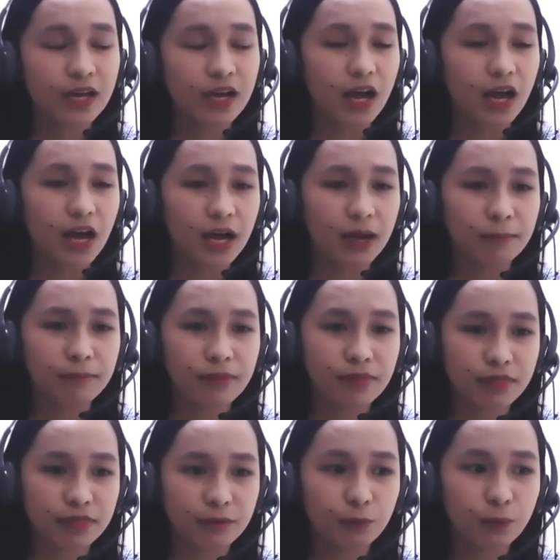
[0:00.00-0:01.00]
um,
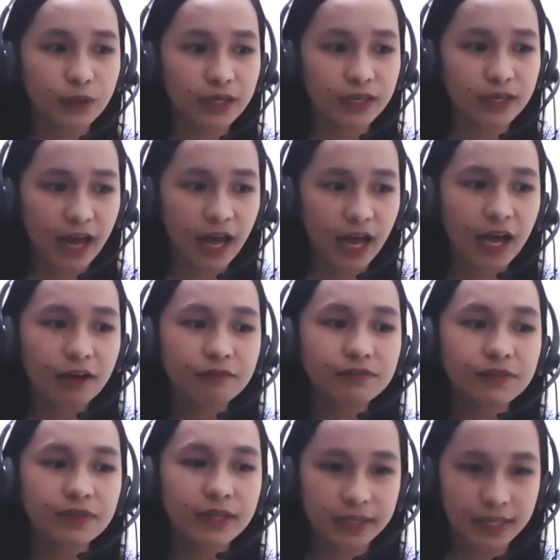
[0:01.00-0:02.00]
we have
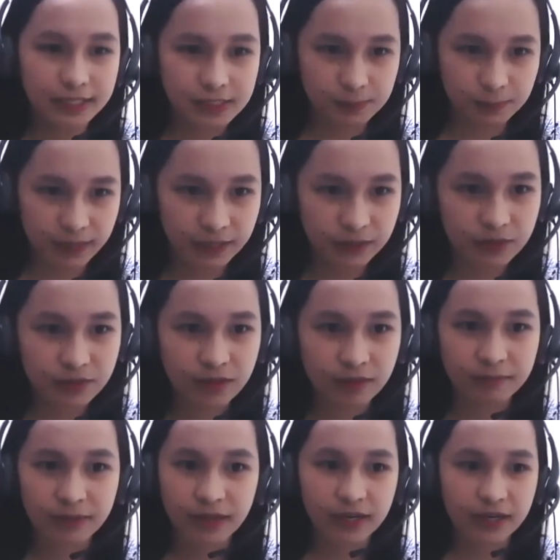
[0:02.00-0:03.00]
to like explain to
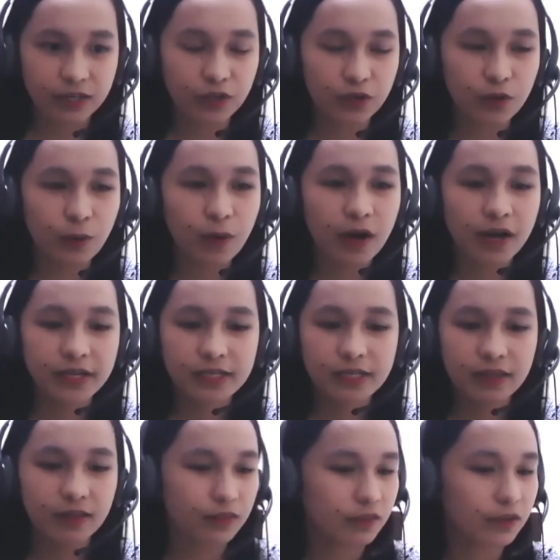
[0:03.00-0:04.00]
them that you know what,
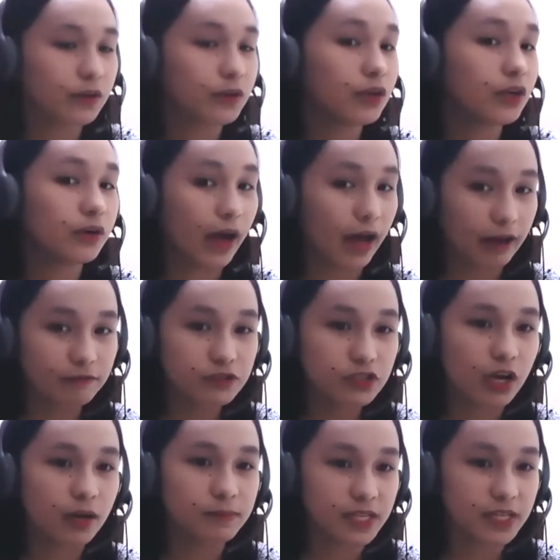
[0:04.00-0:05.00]
you have
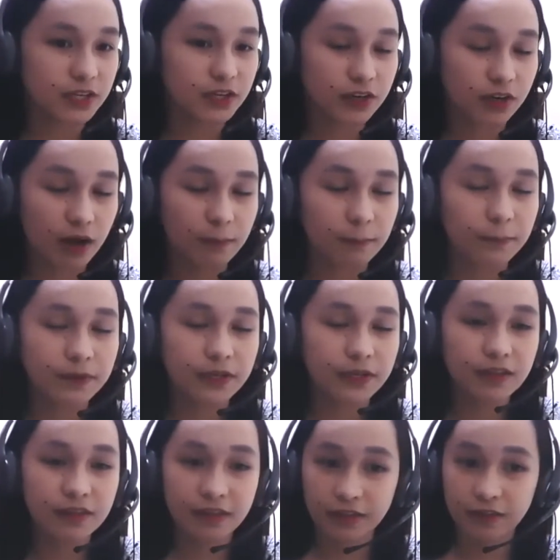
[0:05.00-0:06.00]
jobs at your
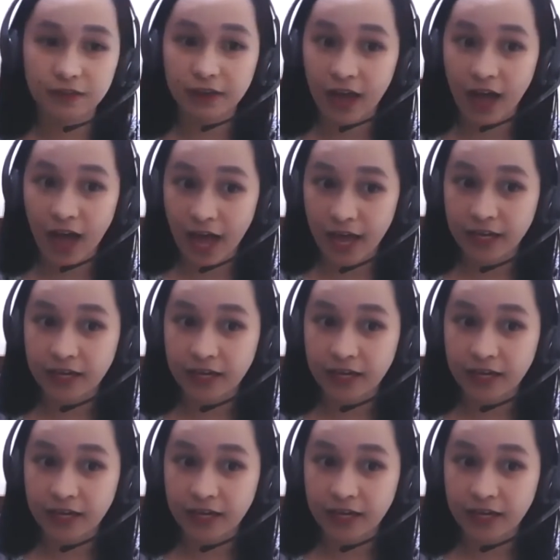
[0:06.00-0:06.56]
company that you can